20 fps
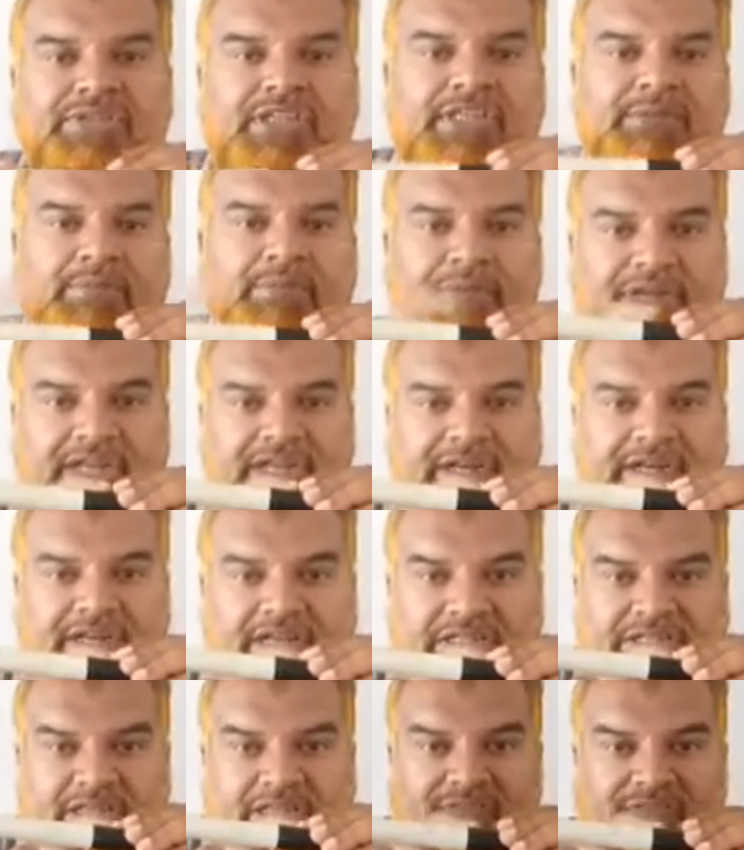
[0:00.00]
This brain
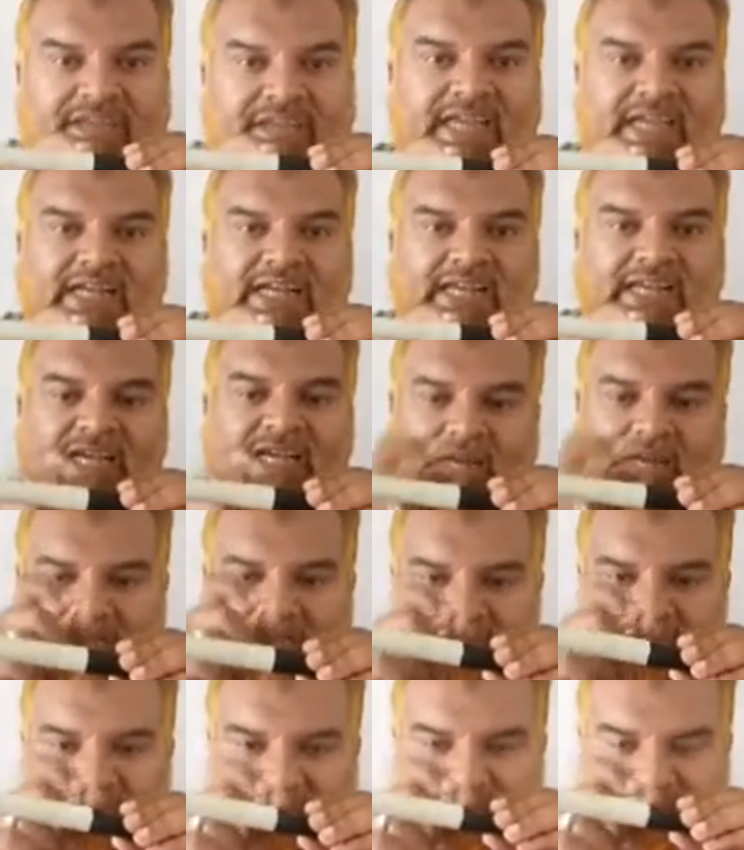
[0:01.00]
consists of
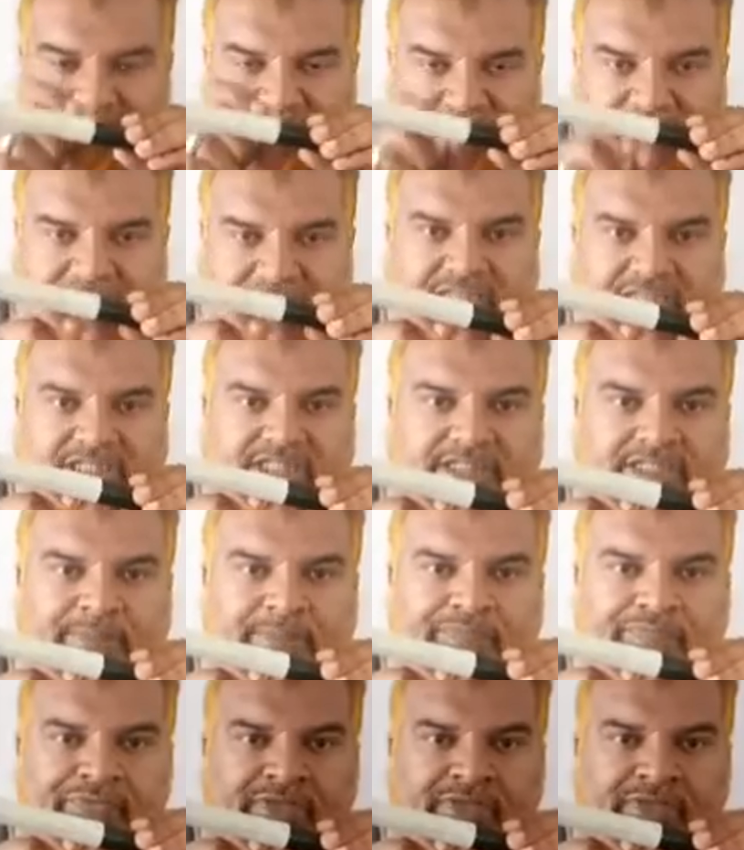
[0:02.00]
ganglia in the pharynx.